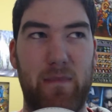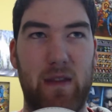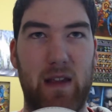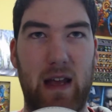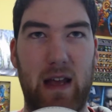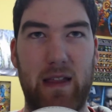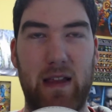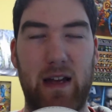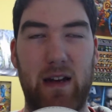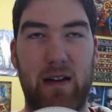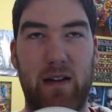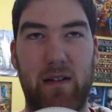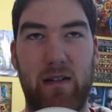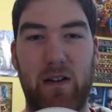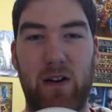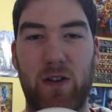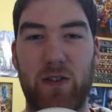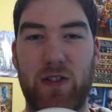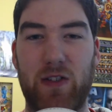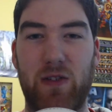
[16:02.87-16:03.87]
And then
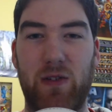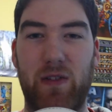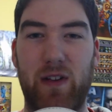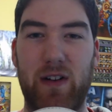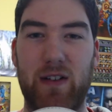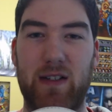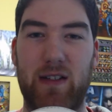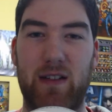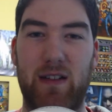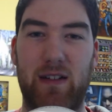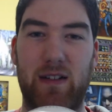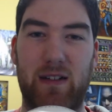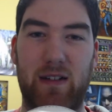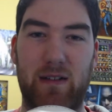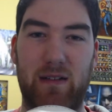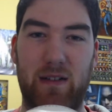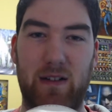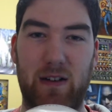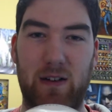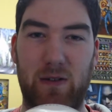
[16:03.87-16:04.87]
also there's the
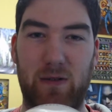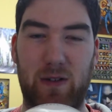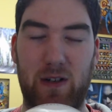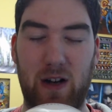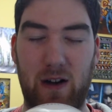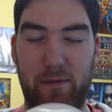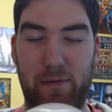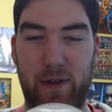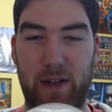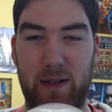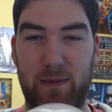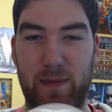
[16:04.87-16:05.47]
conflict